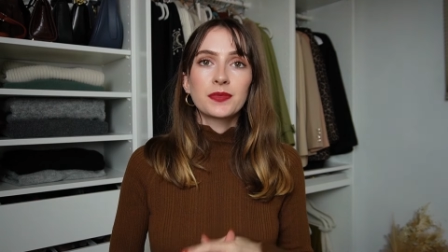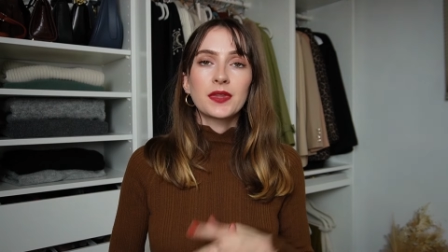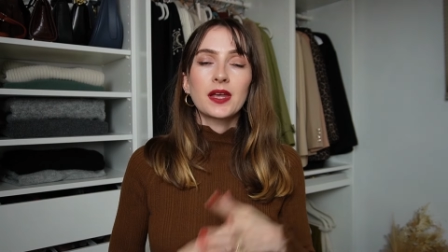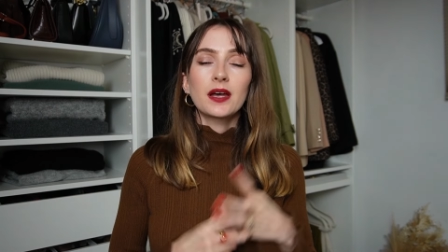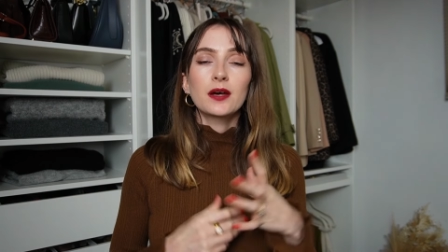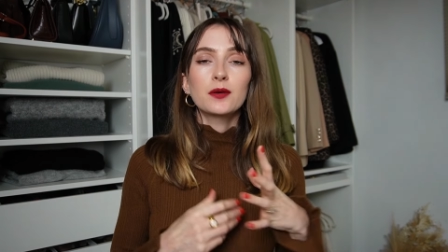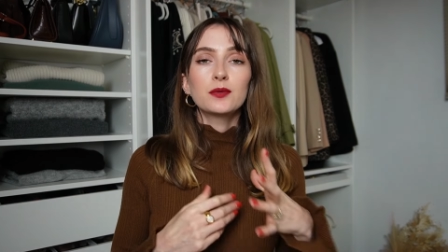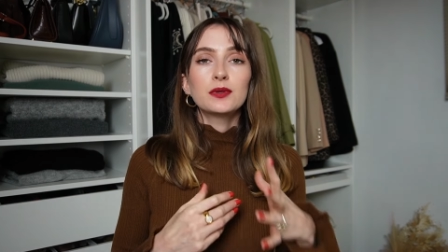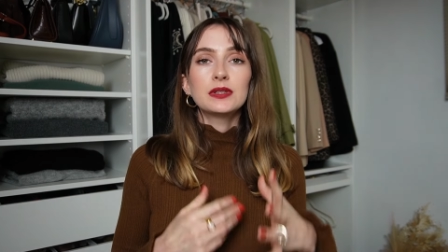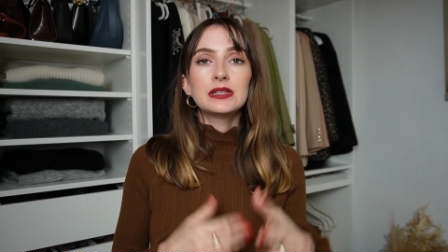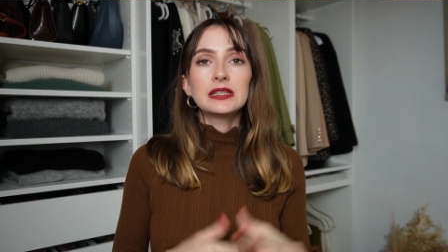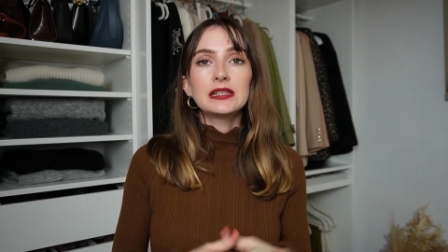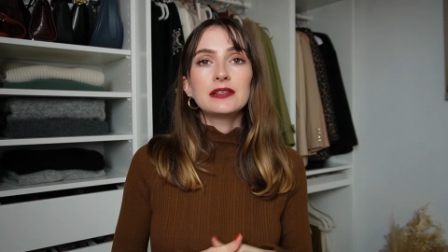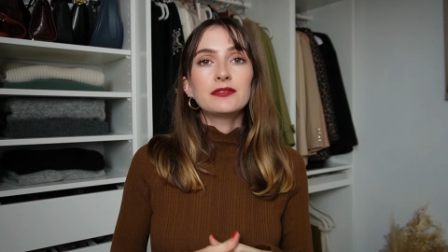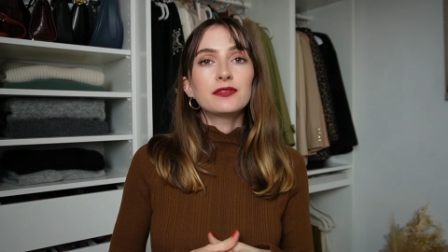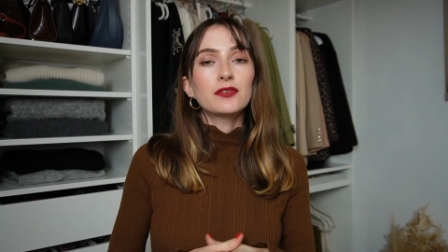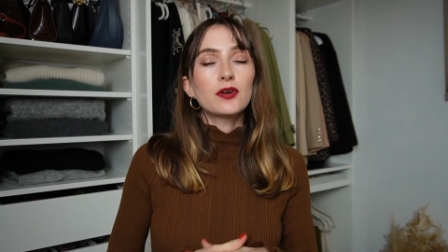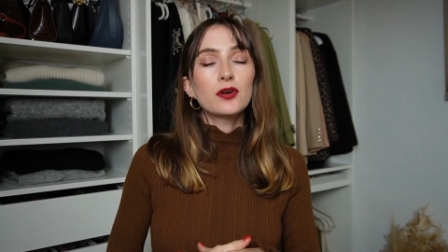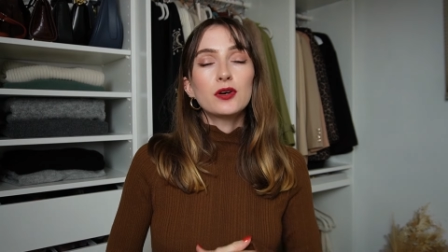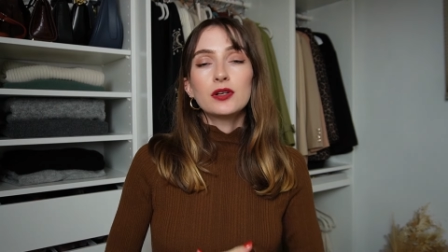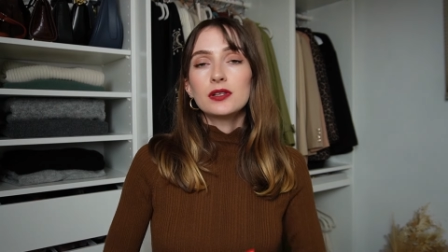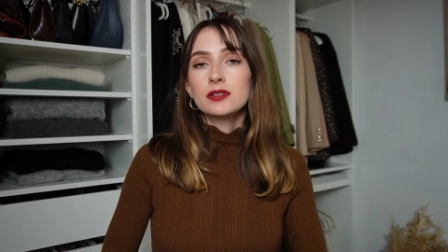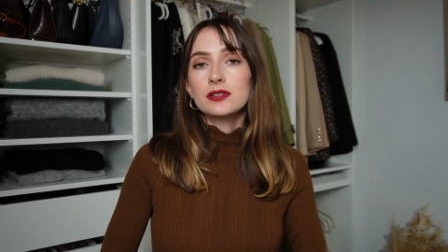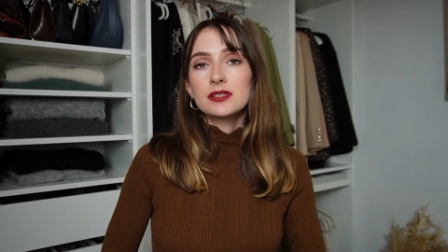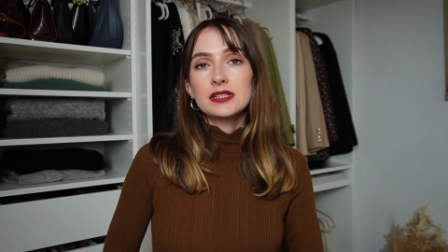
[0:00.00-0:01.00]
I will leave
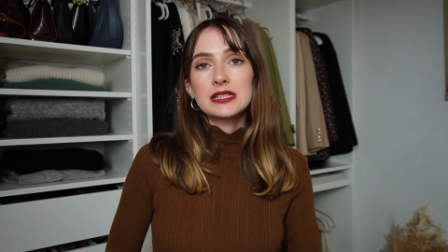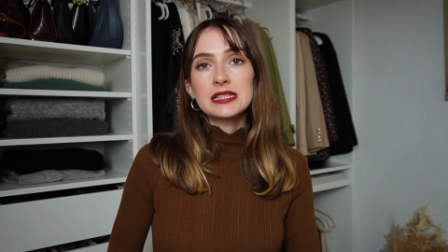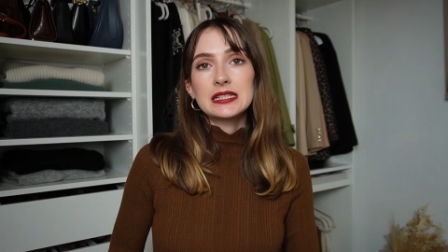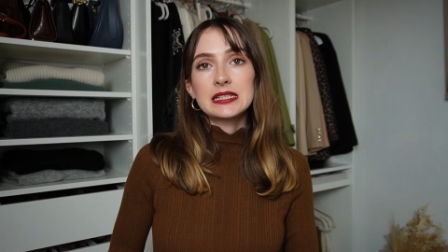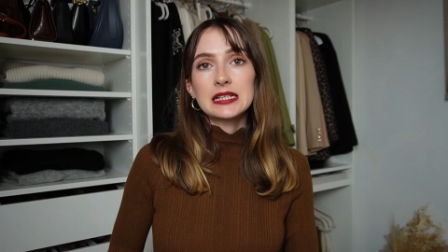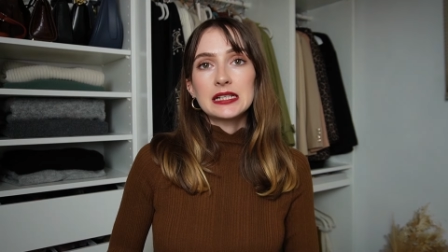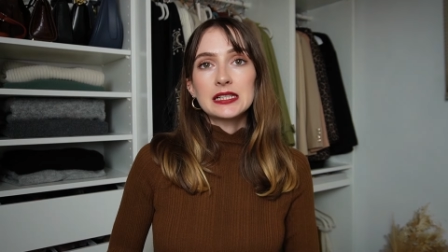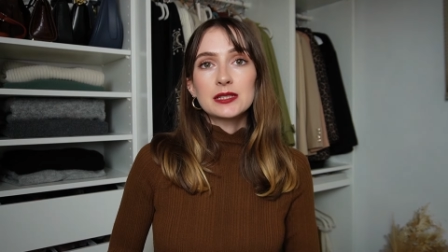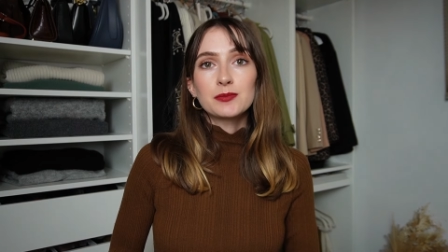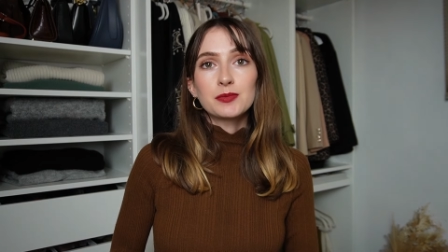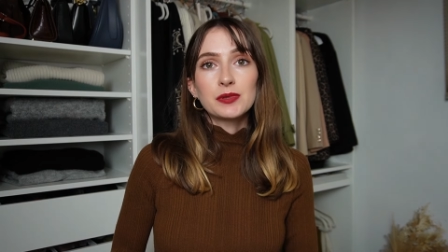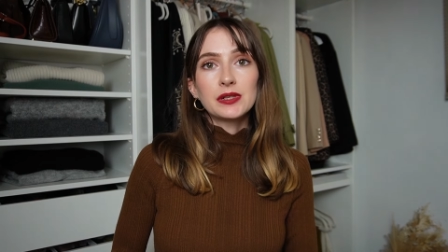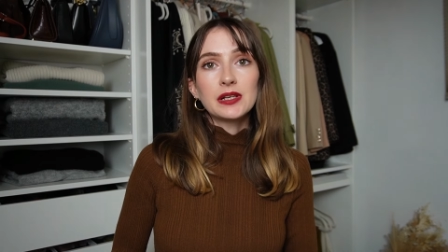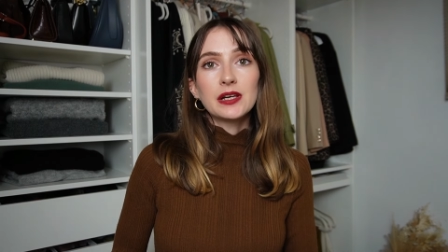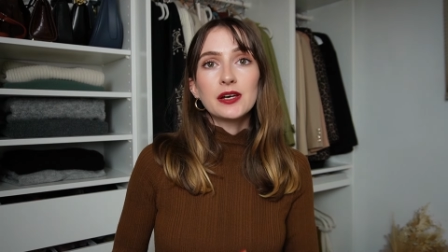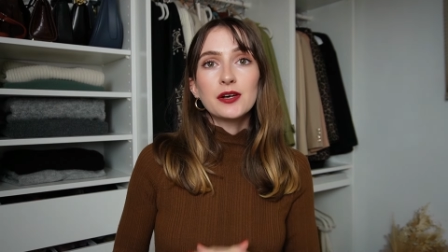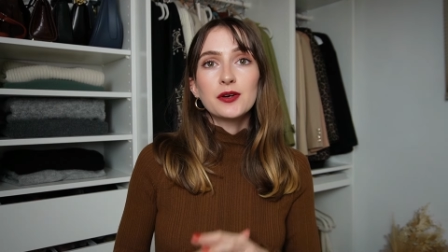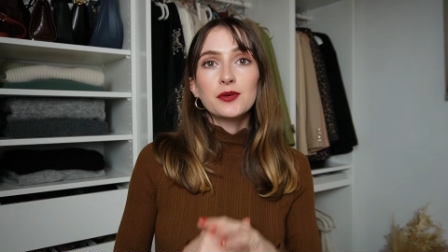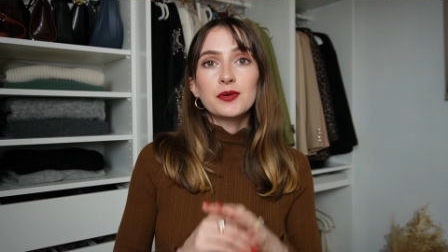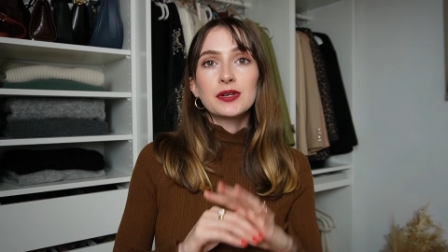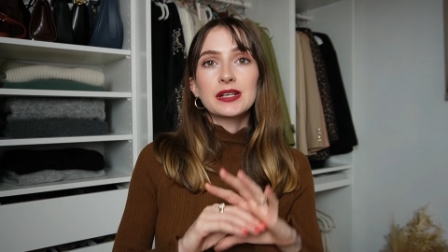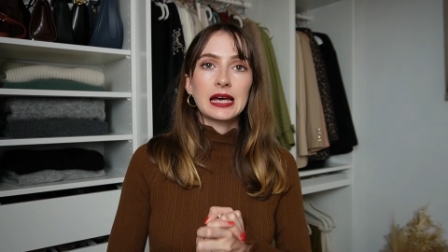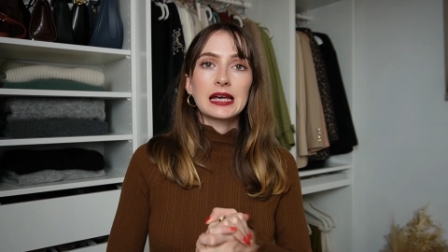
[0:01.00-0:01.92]
all their details below,